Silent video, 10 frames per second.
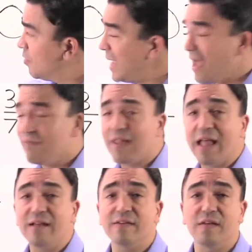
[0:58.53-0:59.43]
We have
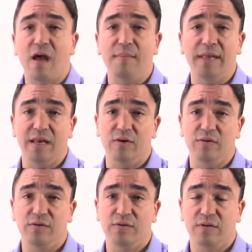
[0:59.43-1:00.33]
like
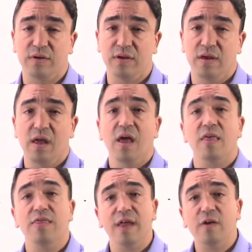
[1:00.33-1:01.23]
denominators.
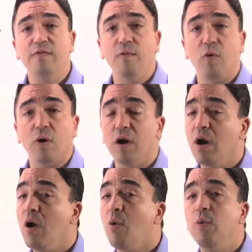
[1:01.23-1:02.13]

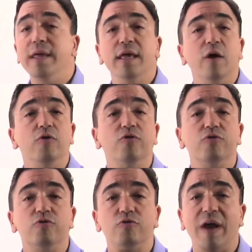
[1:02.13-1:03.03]
Therefore, we can go
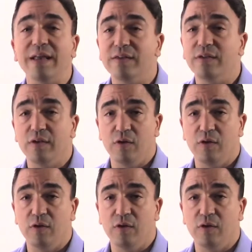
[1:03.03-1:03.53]
straight to the